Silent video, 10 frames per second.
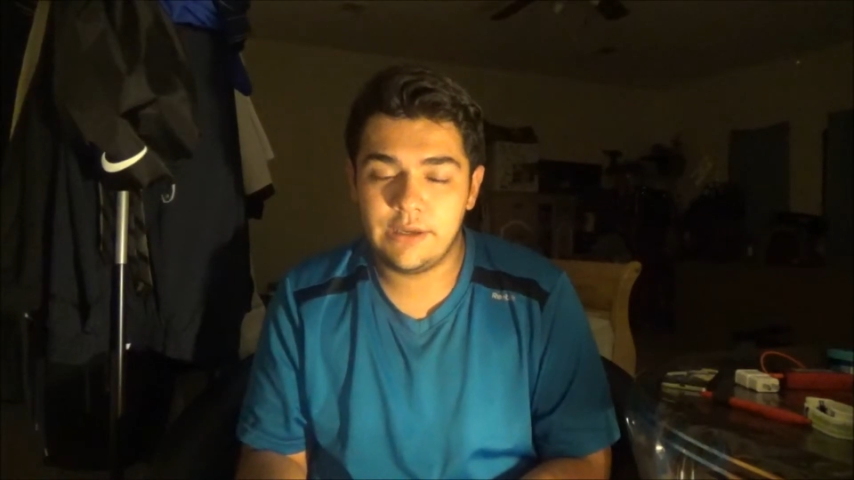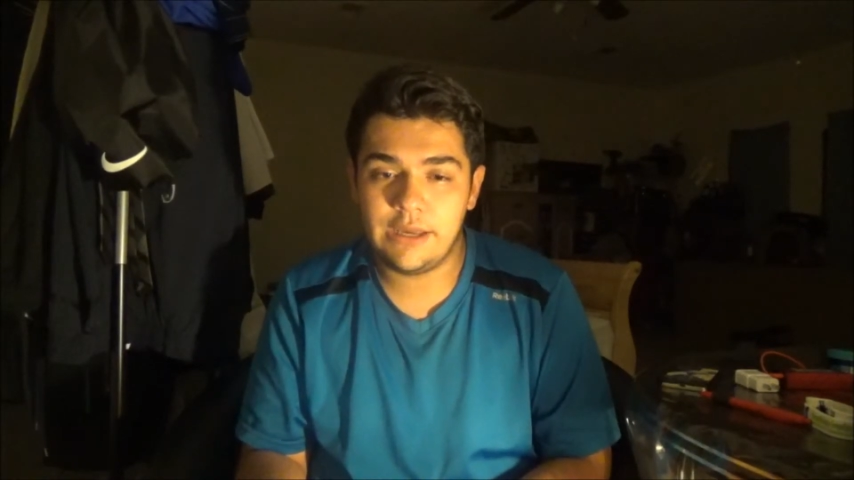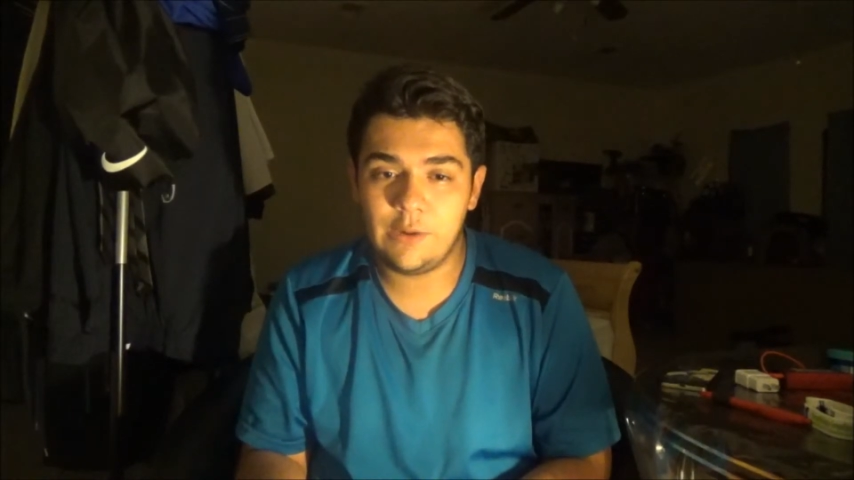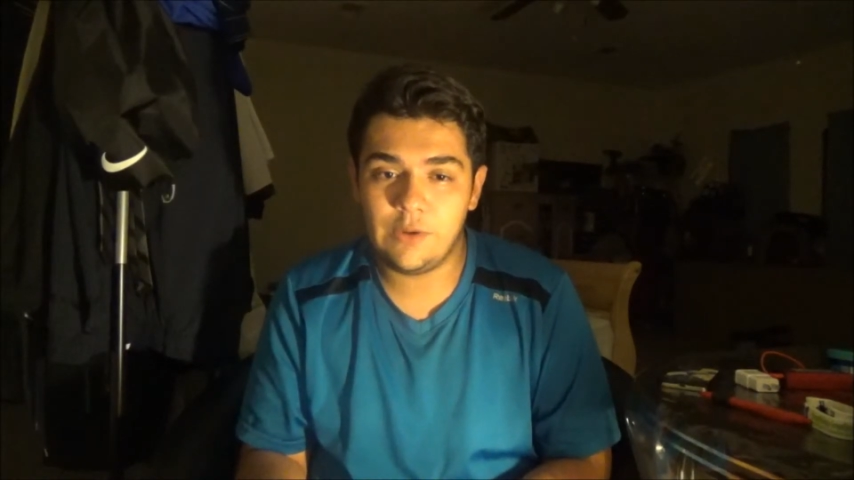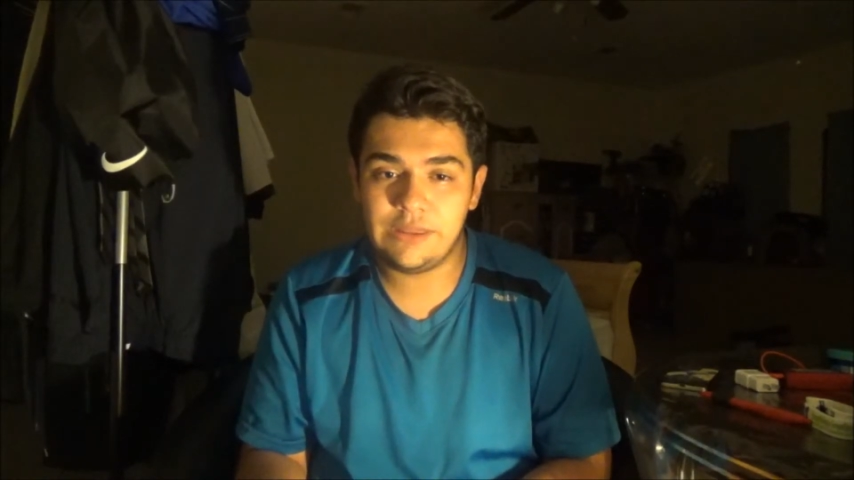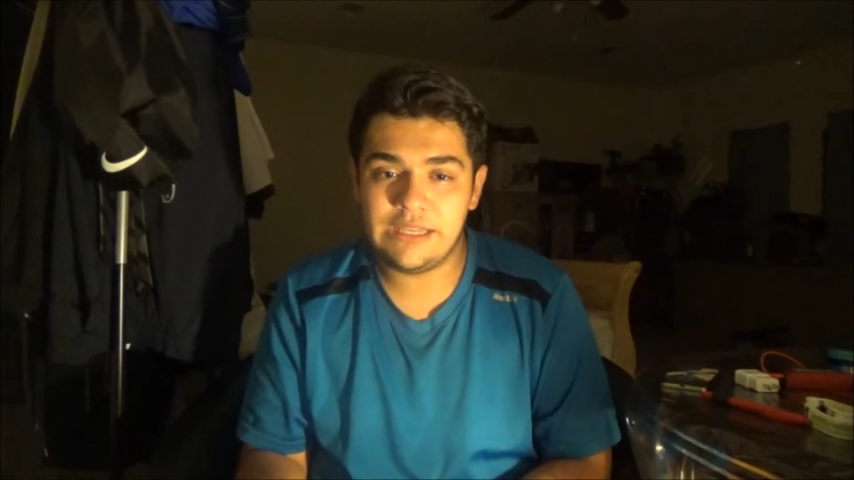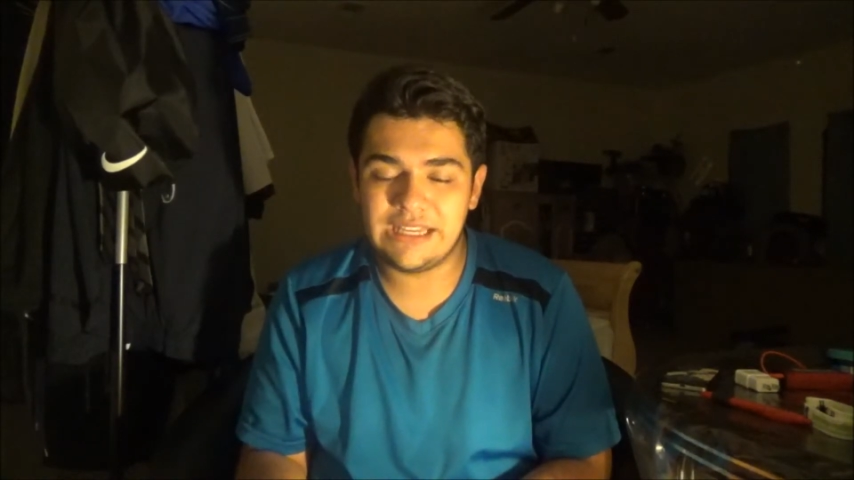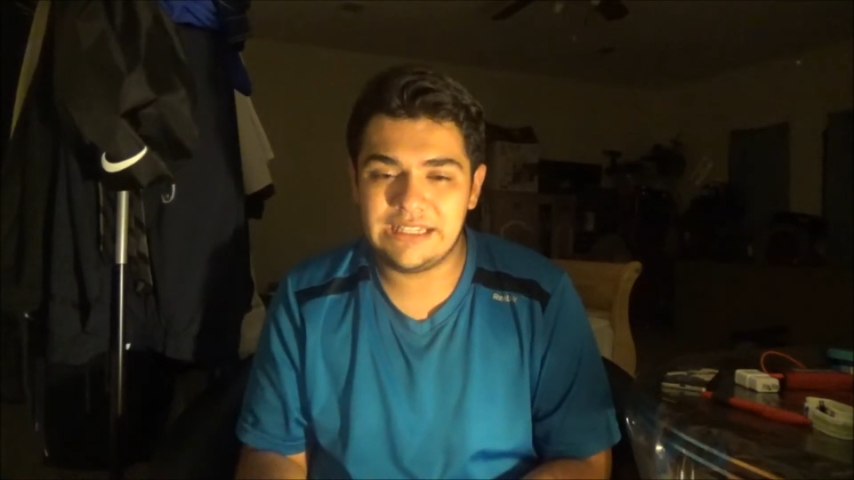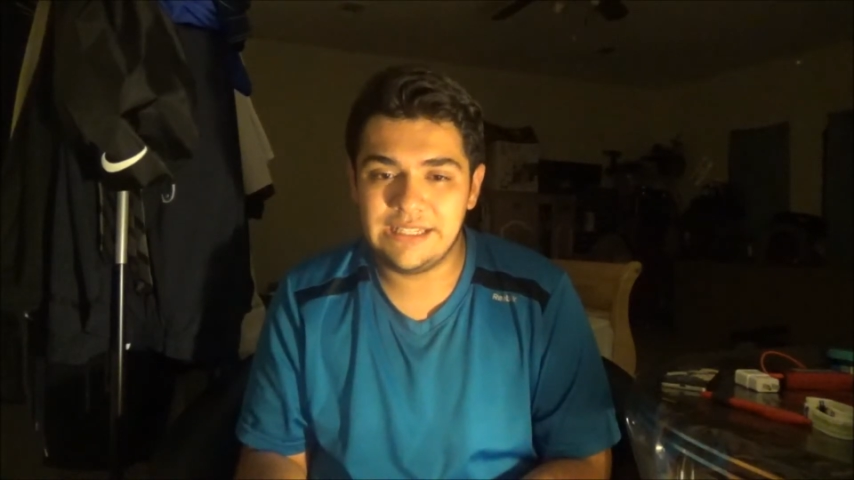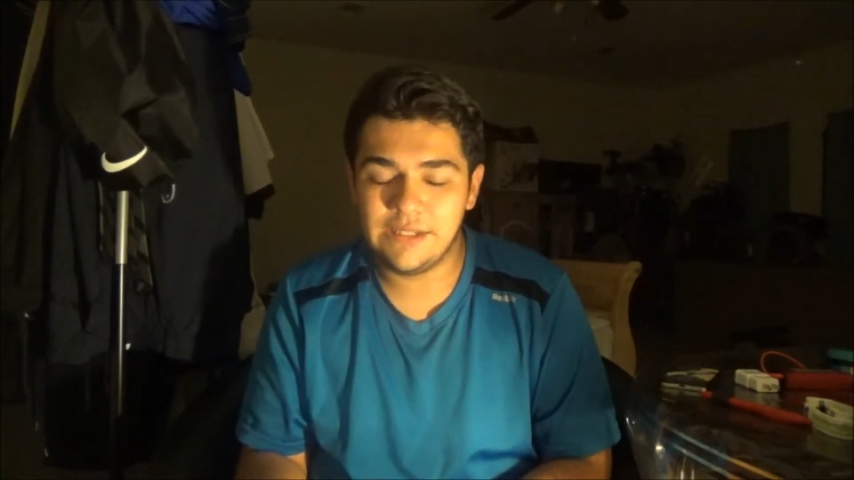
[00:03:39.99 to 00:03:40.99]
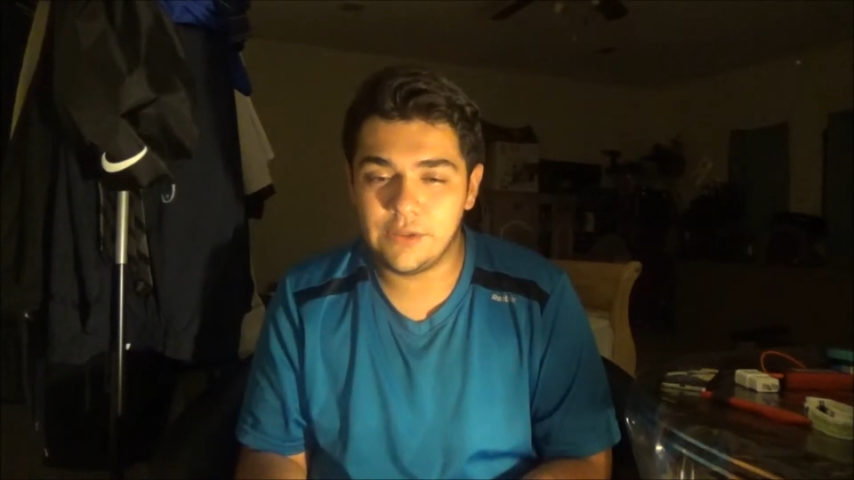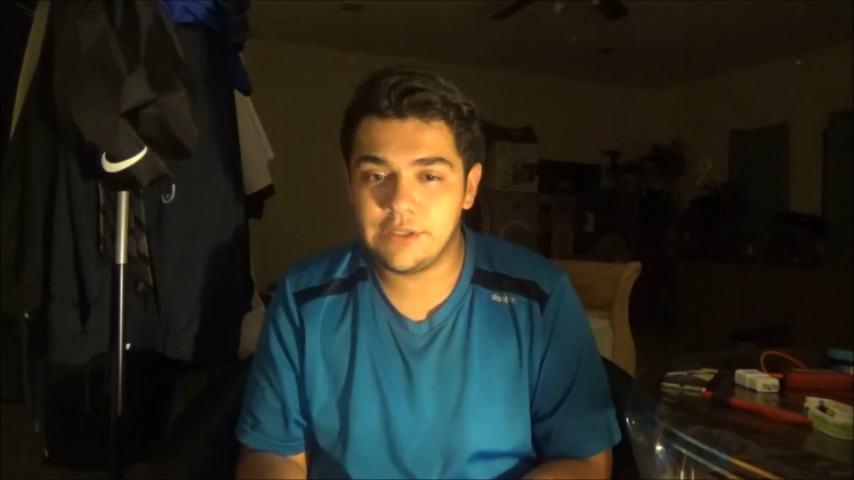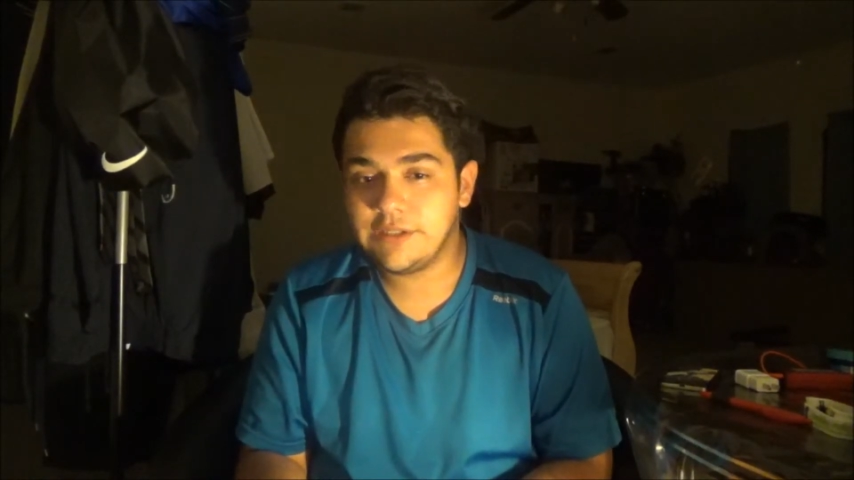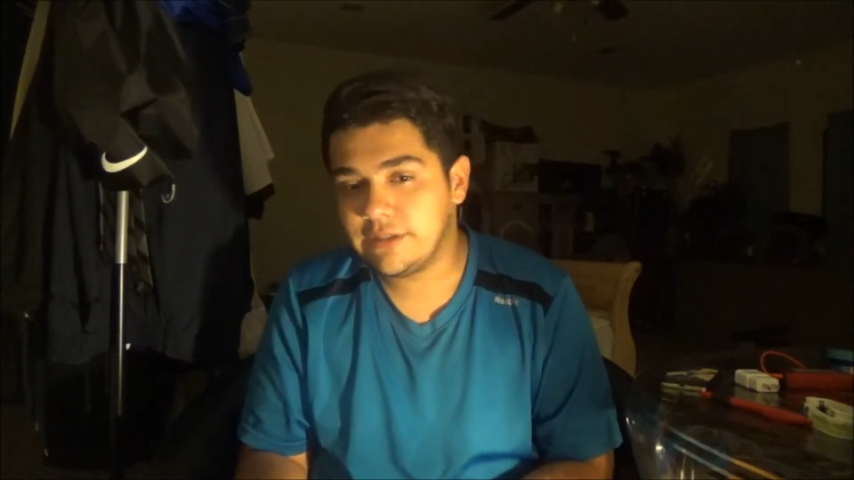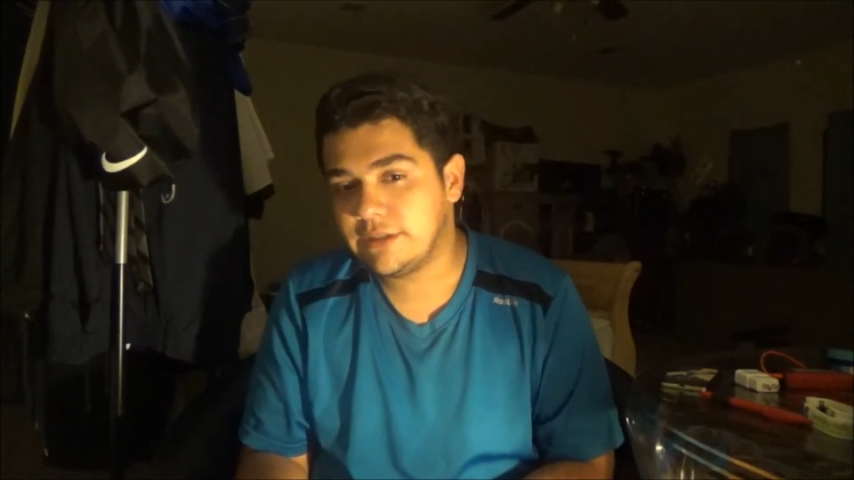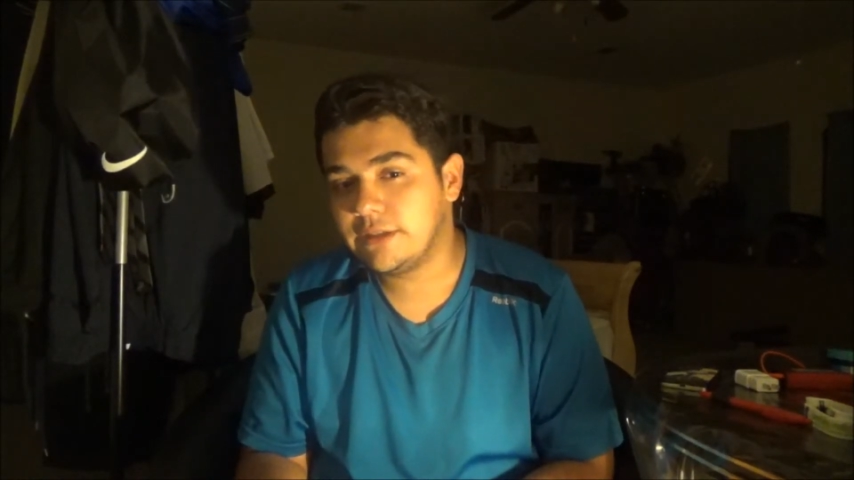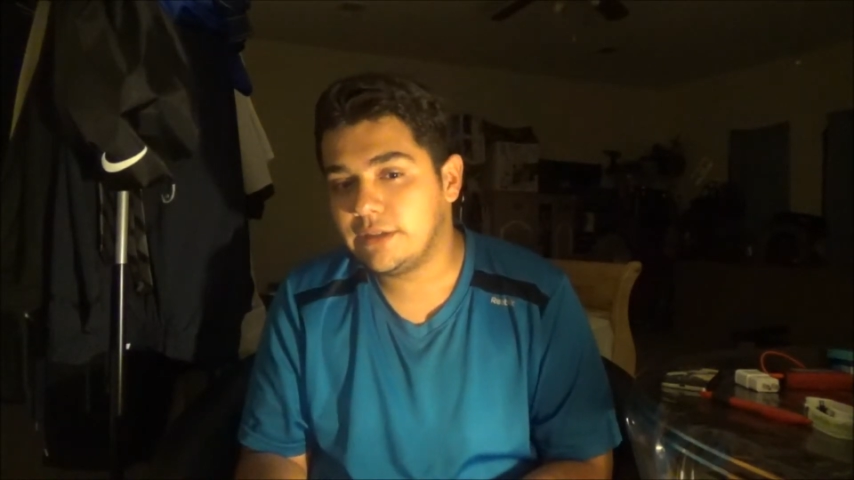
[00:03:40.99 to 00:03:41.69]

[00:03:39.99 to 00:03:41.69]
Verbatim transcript: and one thing I did notice,